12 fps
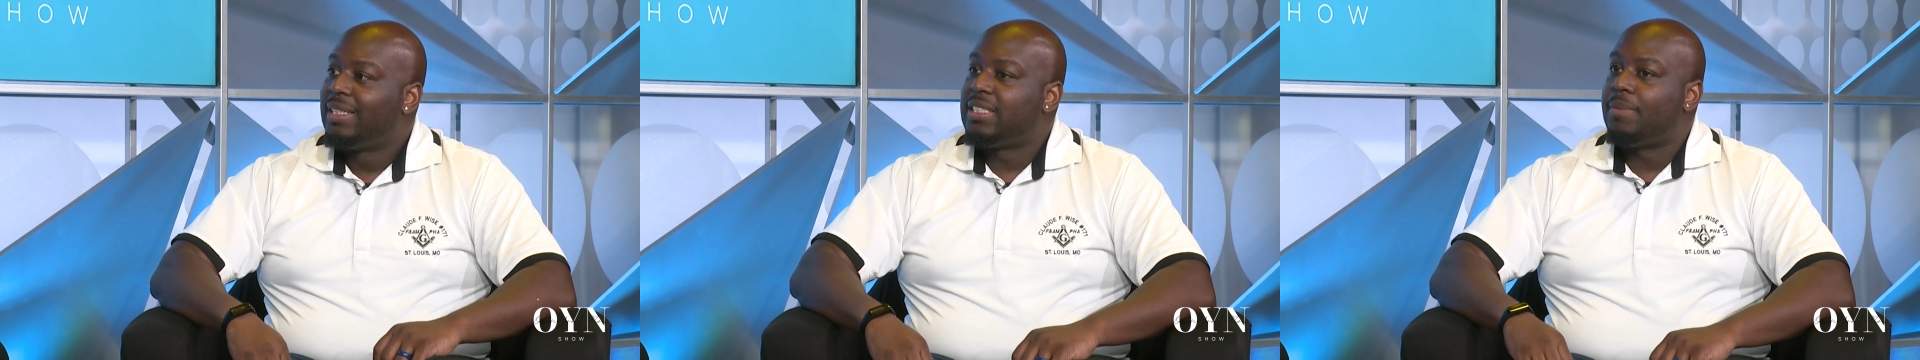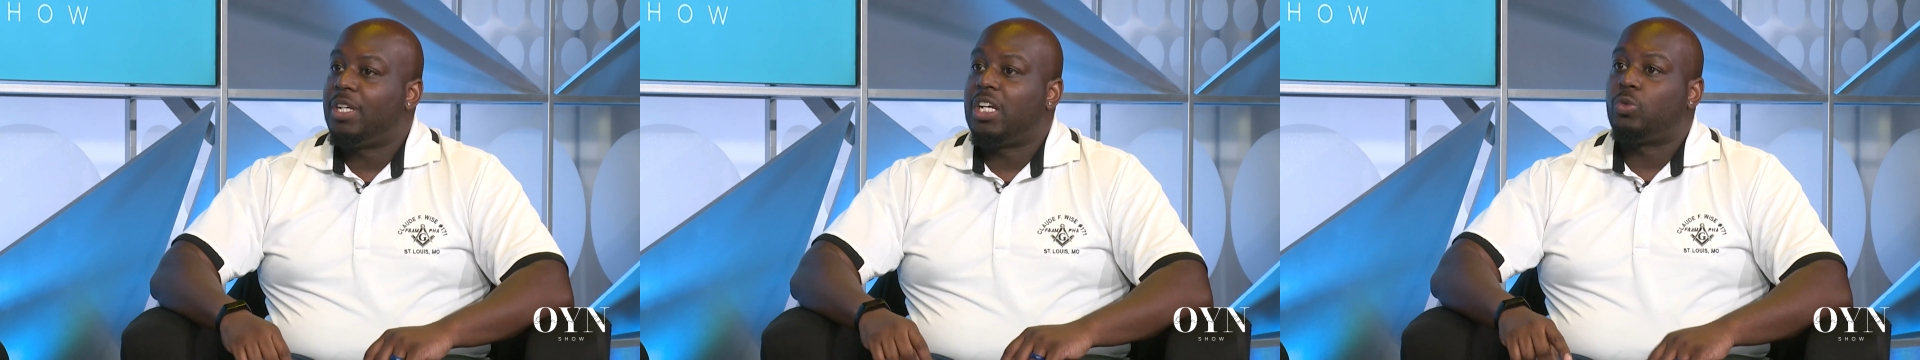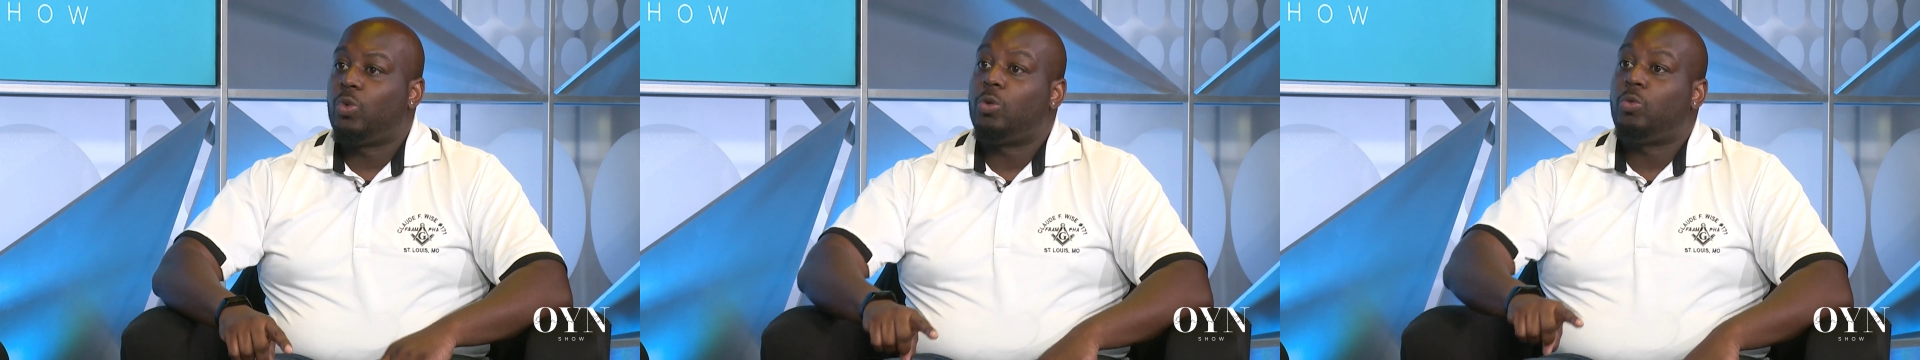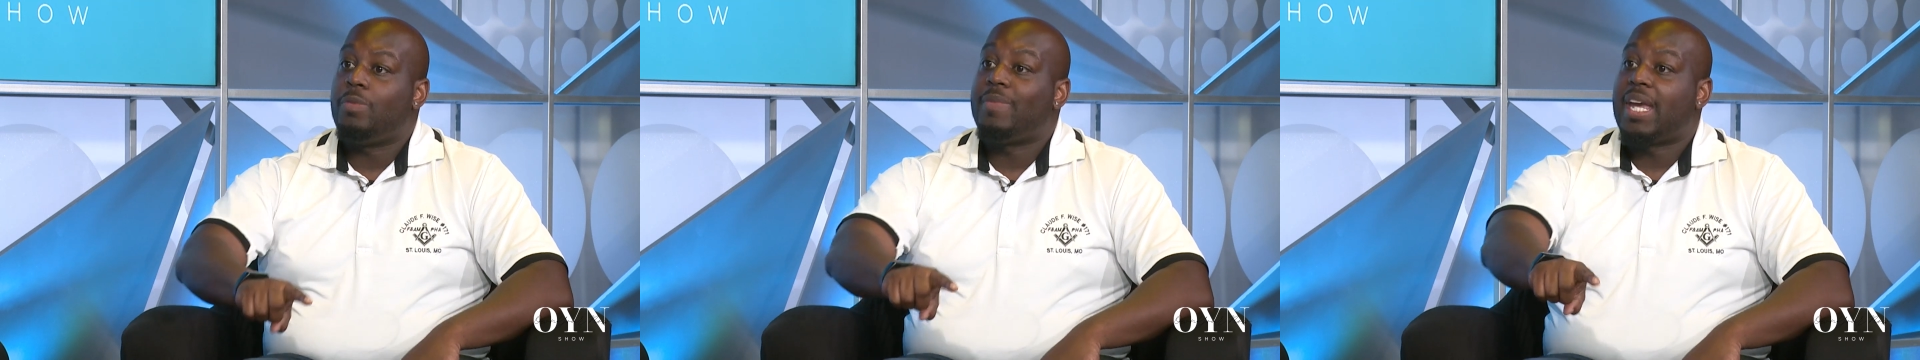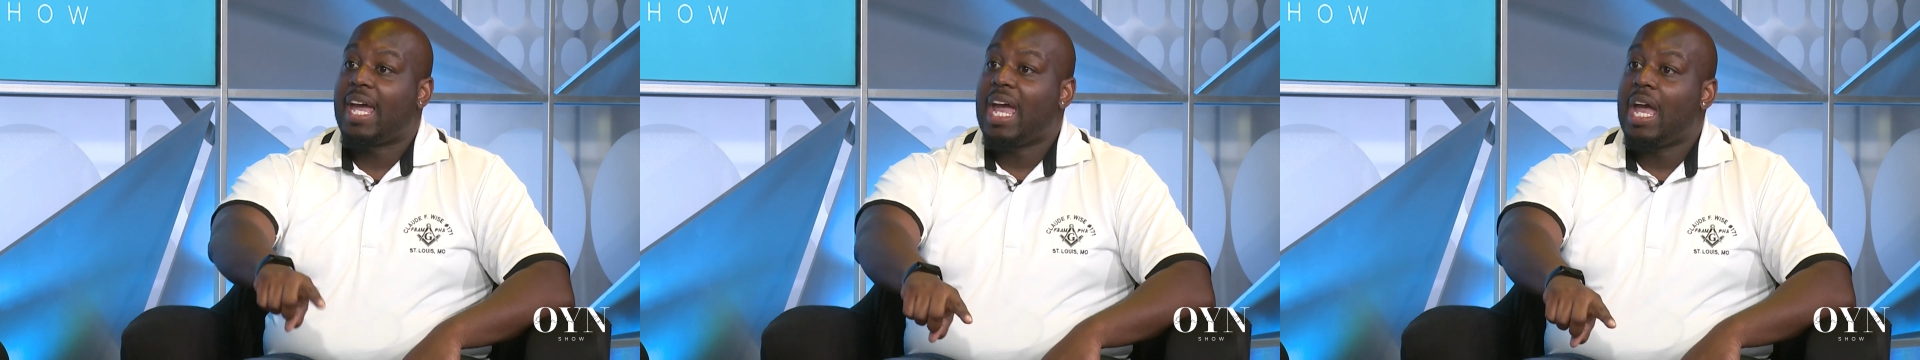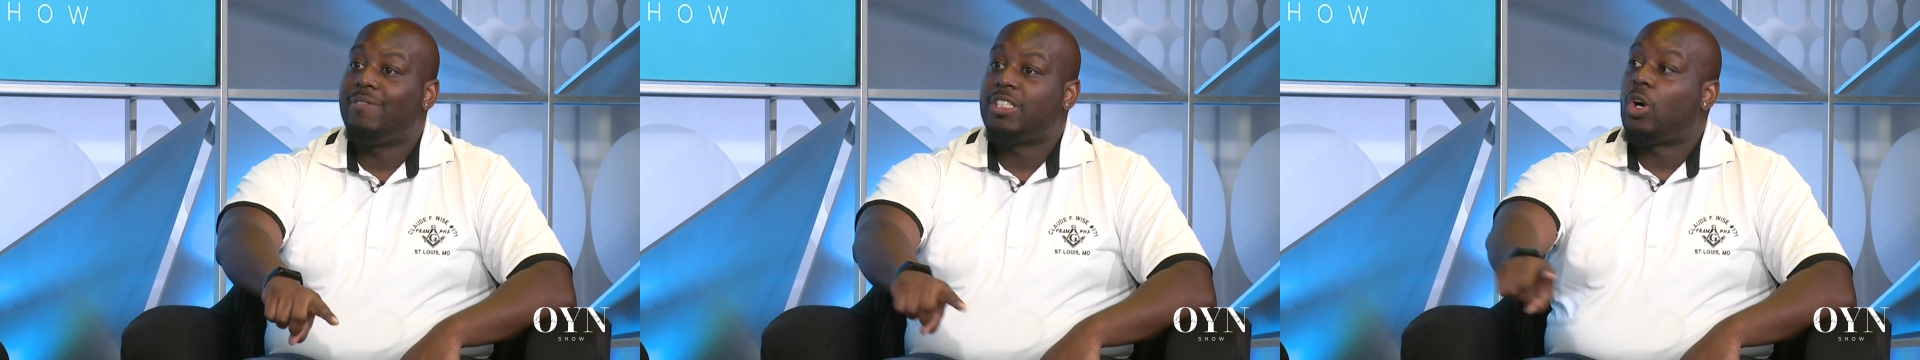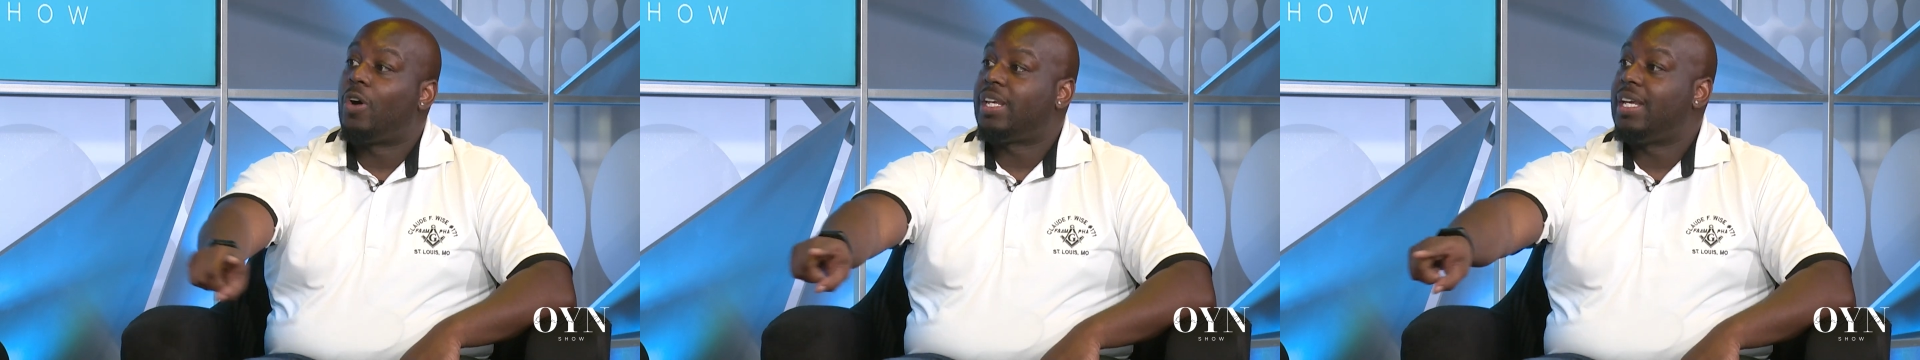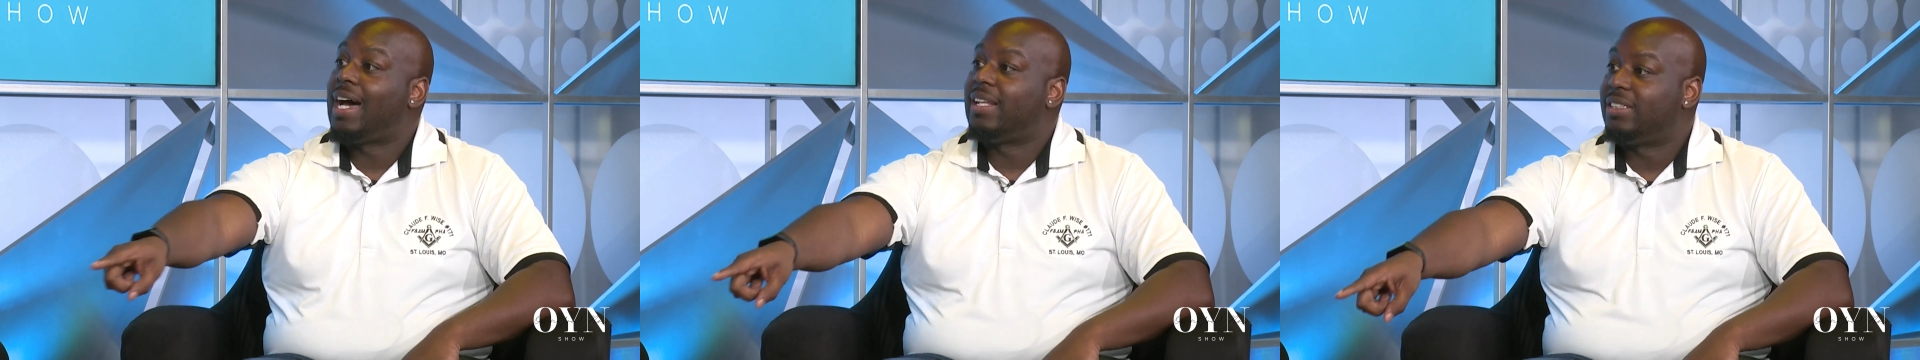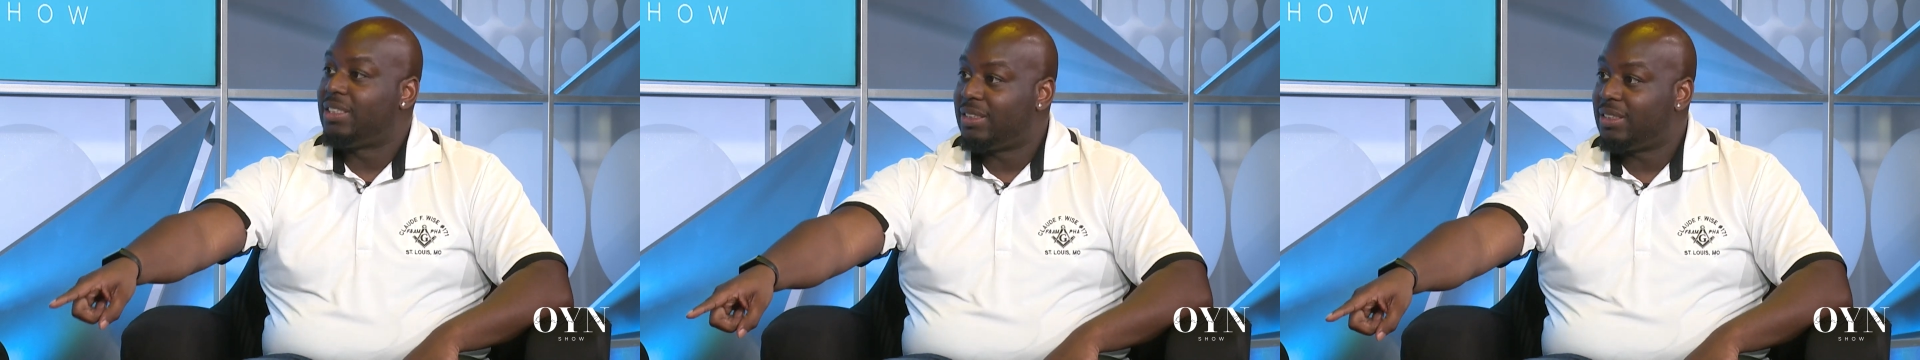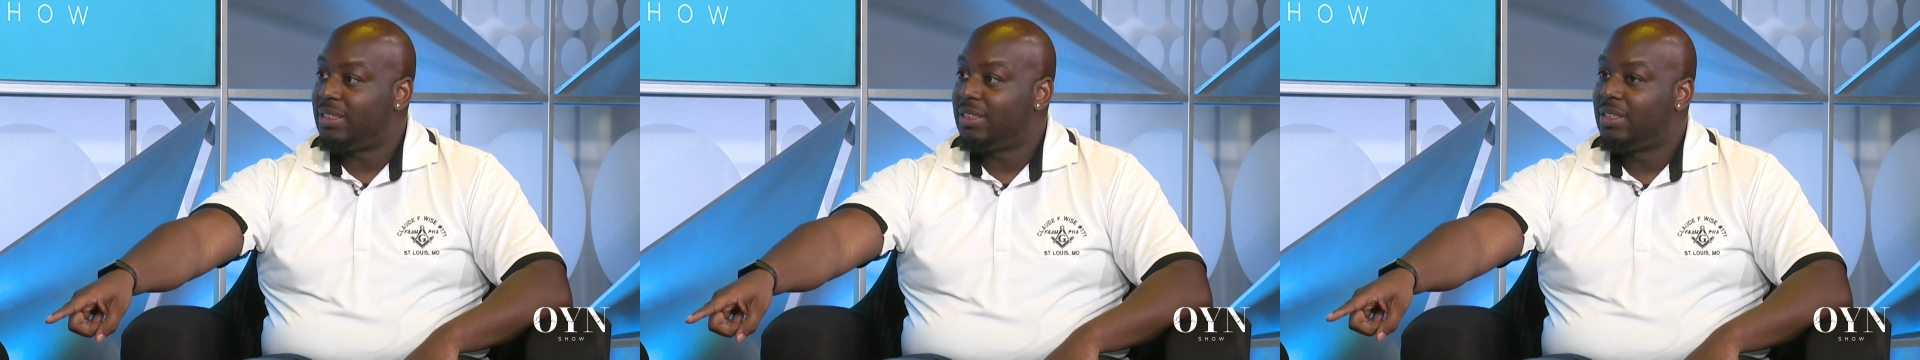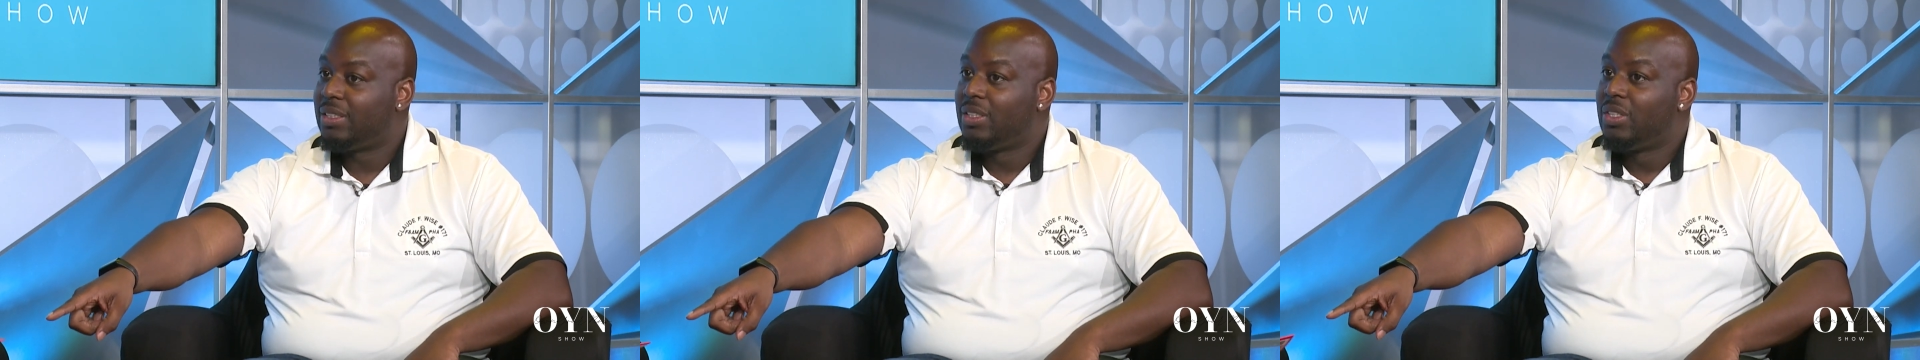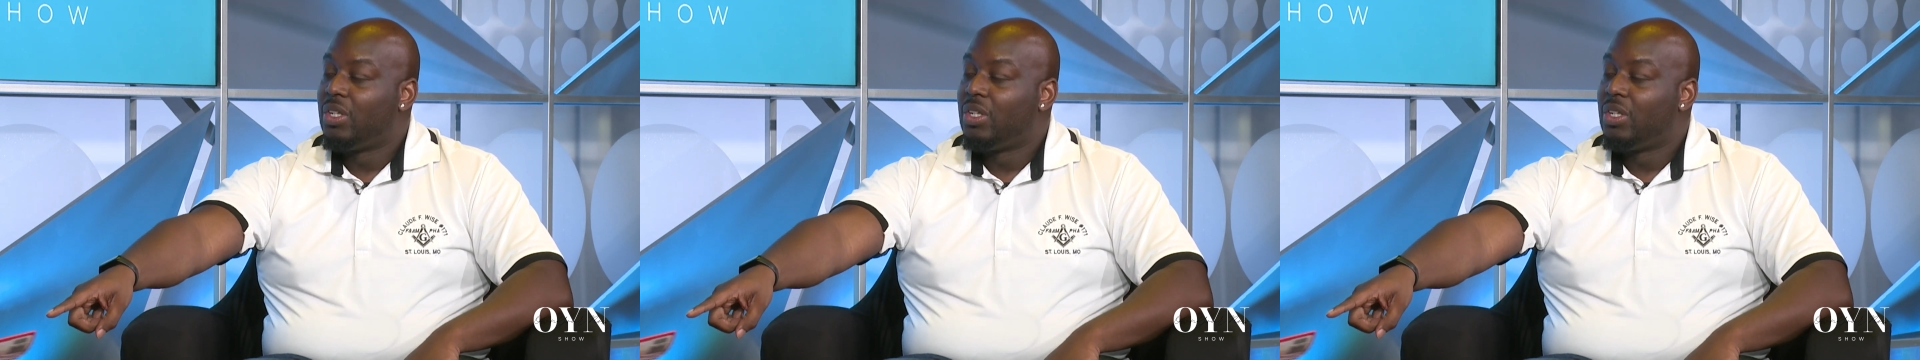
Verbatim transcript: Said, Because what we may have is an archaeologist. There That's you go.